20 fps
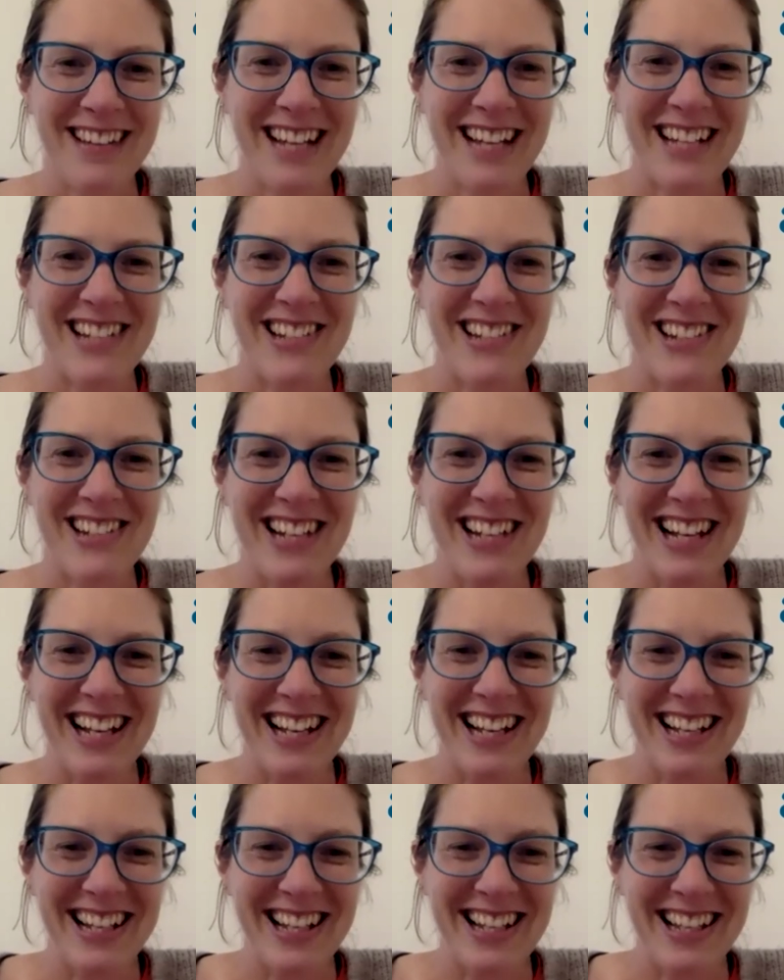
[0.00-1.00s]
Thank you,
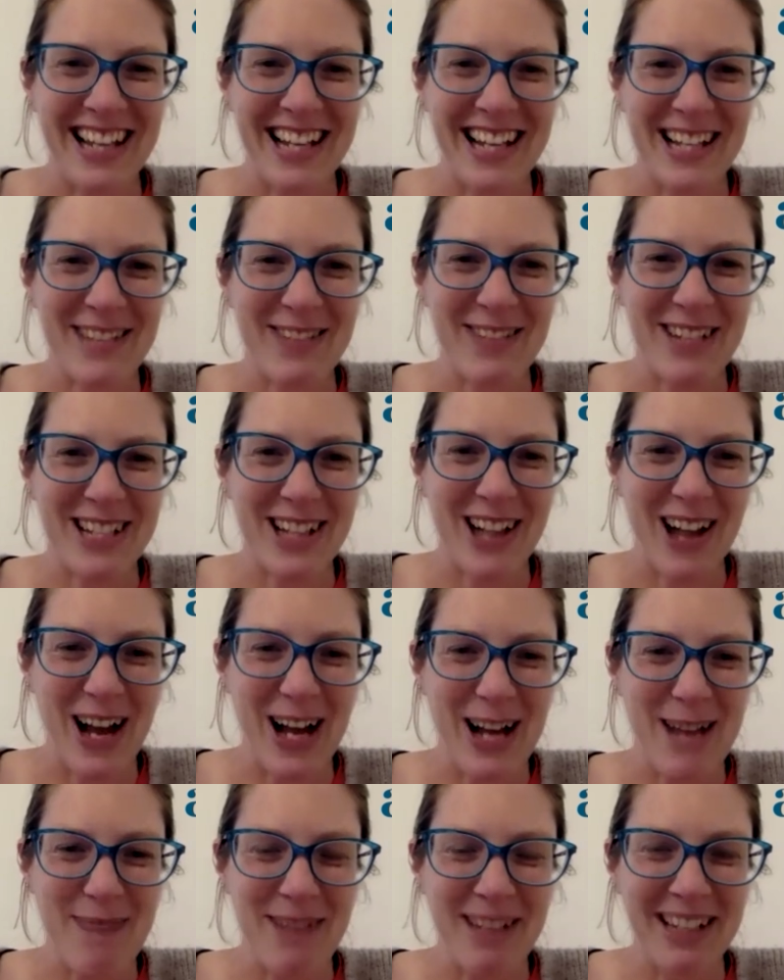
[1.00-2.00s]
Julia. Thanks for your You're
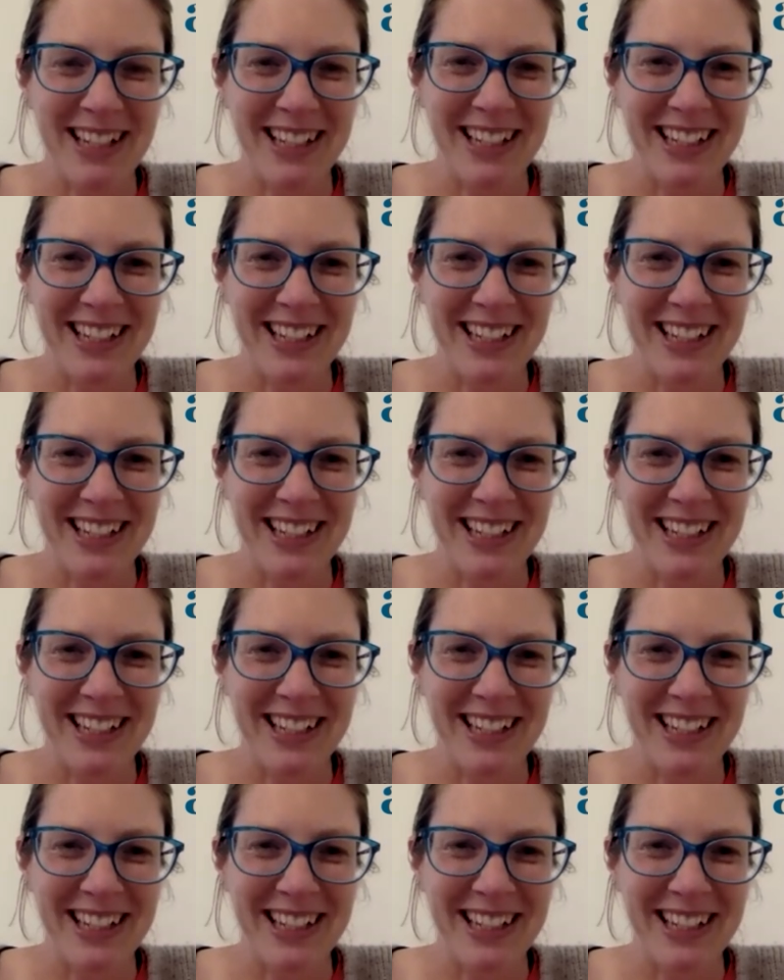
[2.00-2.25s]
time. Welcome.